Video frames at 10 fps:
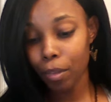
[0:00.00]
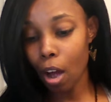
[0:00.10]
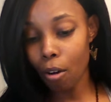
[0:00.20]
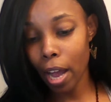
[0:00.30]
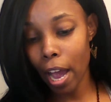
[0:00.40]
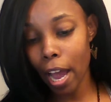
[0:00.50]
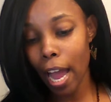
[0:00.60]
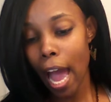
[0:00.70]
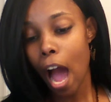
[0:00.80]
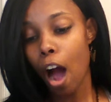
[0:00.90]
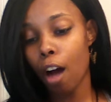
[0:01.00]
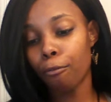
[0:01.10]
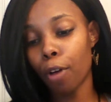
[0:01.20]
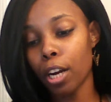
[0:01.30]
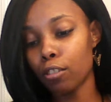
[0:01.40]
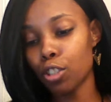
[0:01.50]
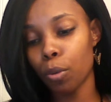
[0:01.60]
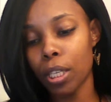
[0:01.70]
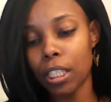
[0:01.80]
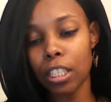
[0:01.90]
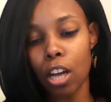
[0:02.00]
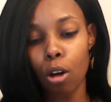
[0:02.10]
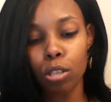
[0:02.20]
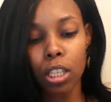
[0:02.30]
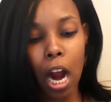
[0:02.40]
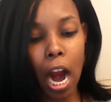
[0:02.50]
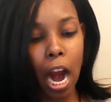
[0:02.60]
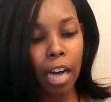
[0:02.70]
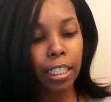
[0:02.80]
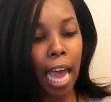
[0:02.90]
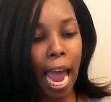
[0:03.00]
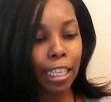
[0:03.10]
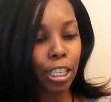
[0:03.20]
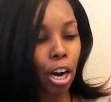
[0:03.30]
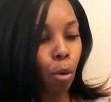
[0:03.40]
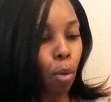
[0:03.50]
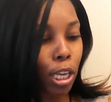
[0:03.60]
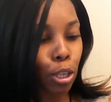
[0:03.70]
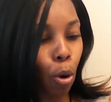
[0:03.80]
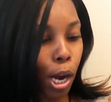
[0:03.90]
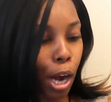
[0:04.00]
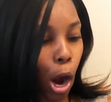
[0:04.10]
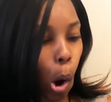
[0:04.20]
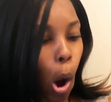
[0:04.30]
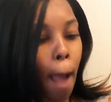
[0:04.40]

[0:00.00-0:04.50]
Okay, a friend of Charrisse's goes to her to ask her what's going on.